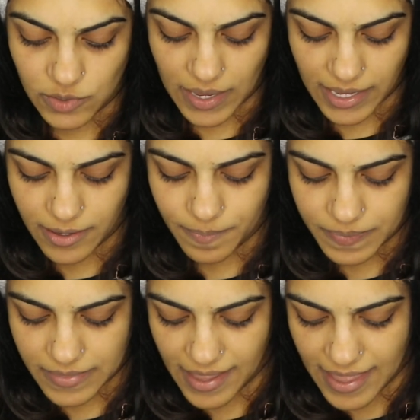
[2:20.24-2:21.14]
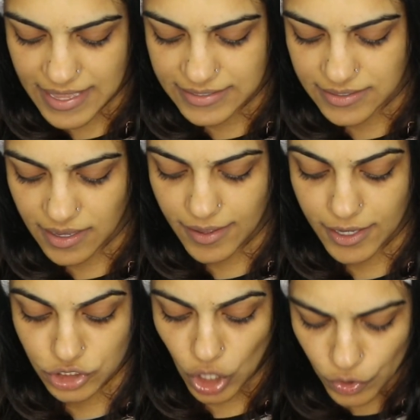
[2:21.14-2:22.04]
doing is
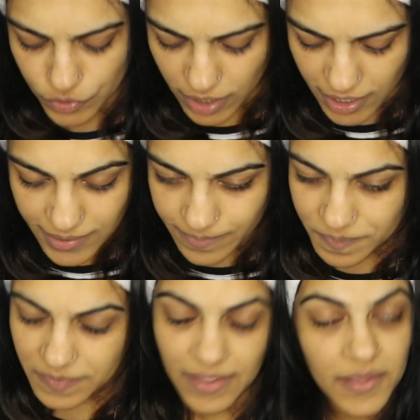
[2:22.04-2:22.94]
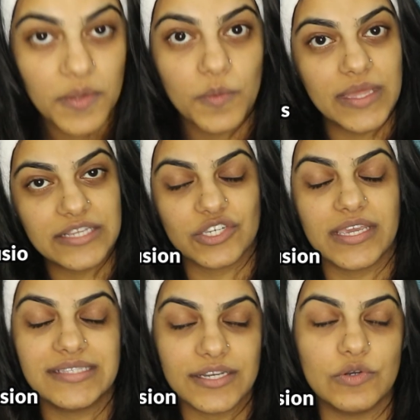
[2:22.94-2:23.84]
a toner, which
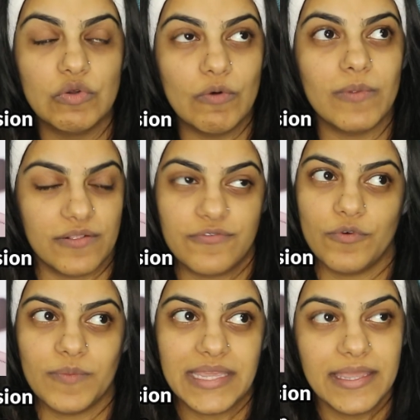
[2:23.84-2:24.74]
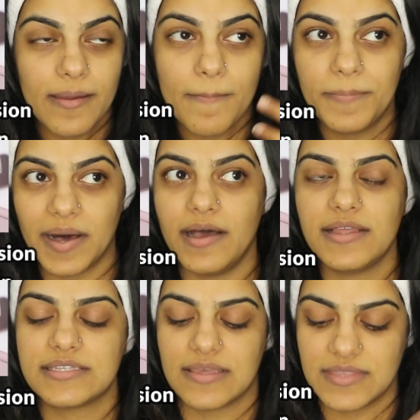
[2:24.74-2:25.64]
isn't normal for me,
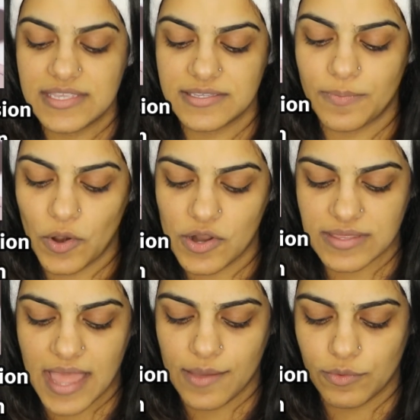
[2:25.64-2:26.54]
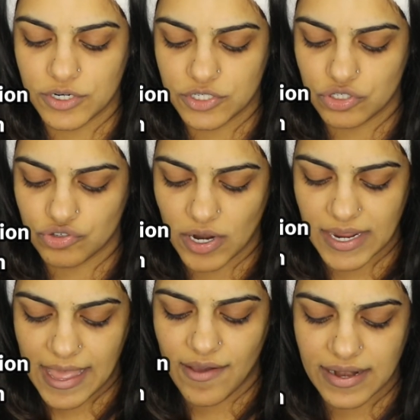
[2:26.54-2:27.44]
but this is a product that I wanted to try
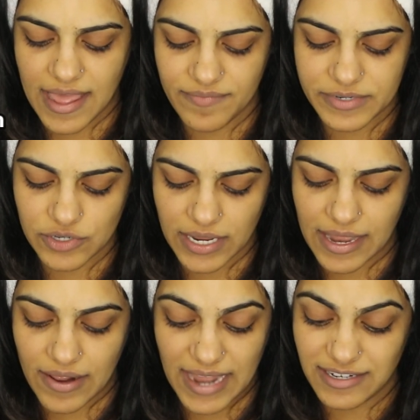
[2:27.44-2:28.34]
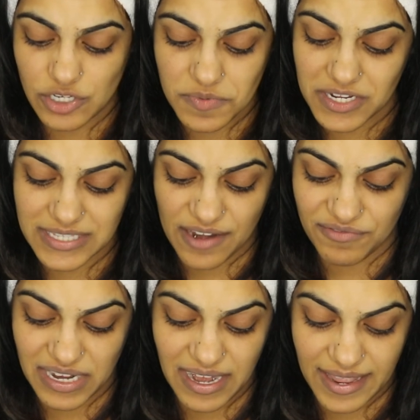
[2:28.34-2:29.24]
out, and I have been trying it out, and to be honest, I
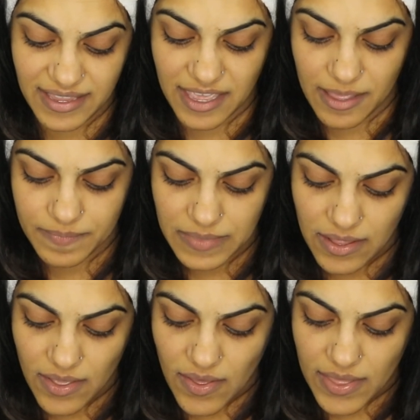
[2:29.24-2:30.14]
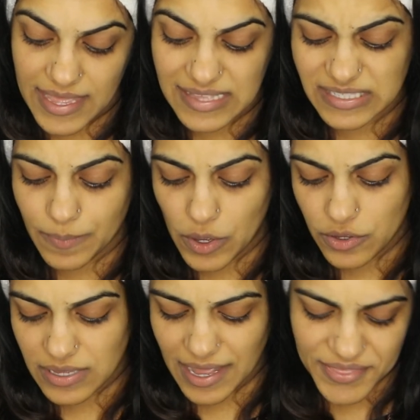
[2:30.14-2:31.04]
really like it.
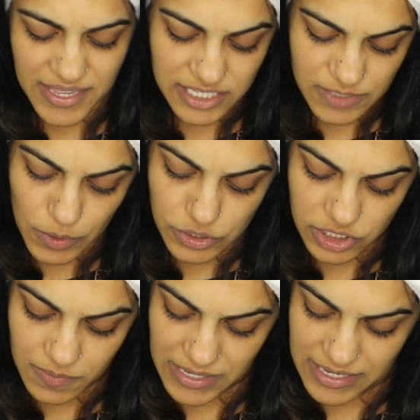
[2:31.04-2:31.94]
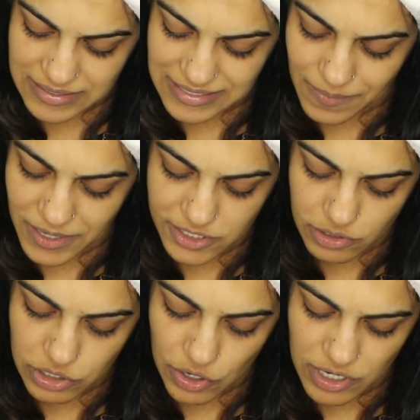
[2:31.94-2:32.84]
I think it's supposed to be similar to
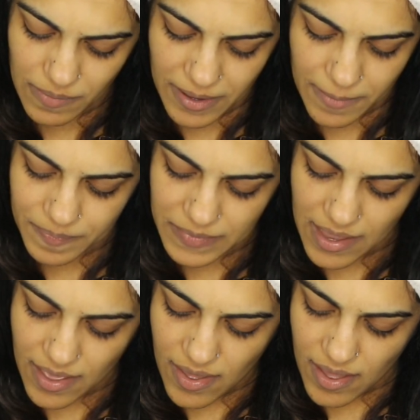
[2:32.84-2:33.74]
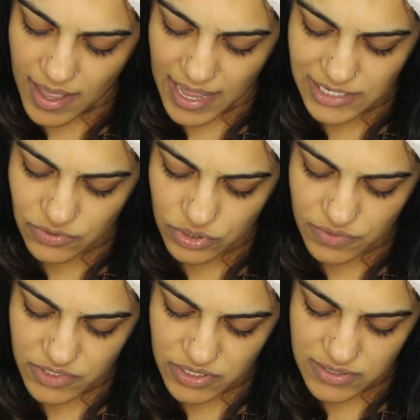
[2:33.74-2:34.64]
a toner, but I sort
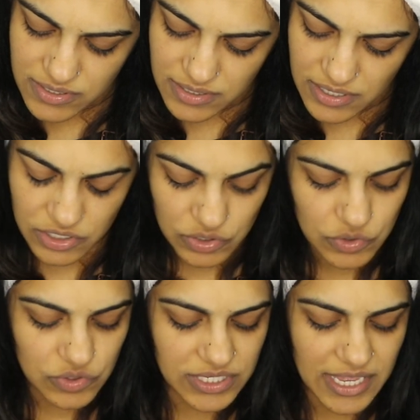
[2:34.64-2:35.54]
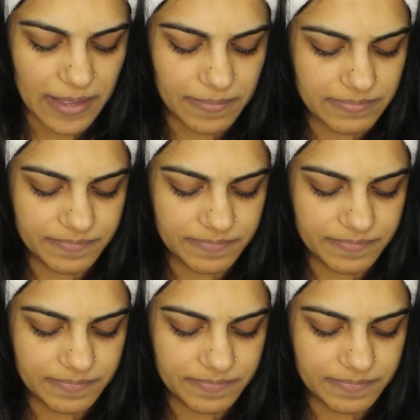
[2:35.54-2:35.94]
of just use it